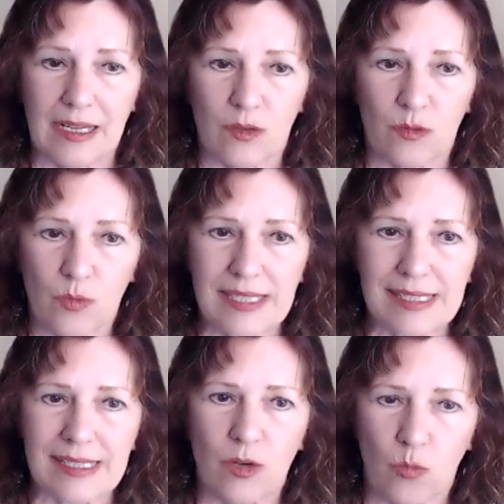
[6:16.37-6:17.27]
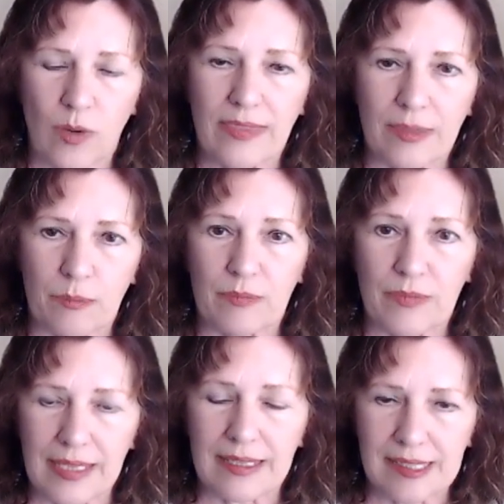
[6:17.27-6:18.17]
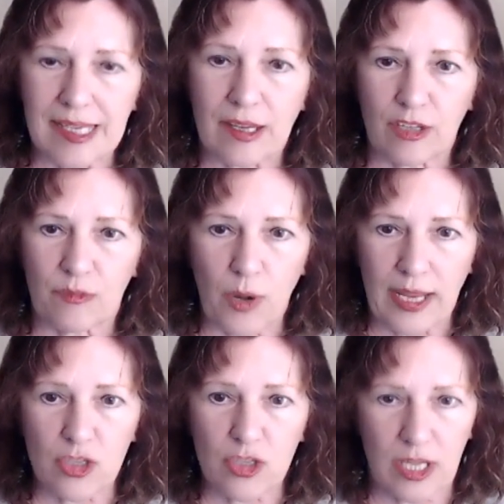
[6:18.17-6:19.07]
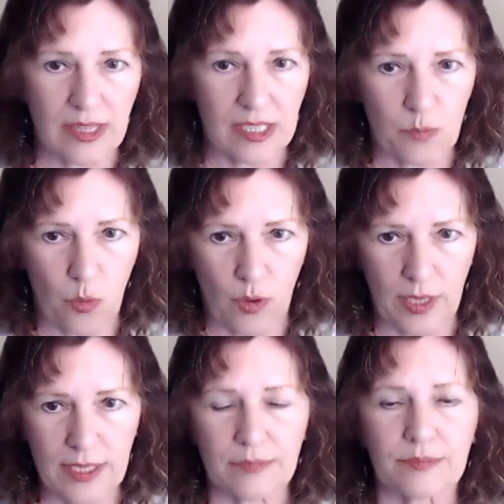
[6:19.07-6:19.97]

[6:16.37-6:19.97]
resting with the executive branch at this point.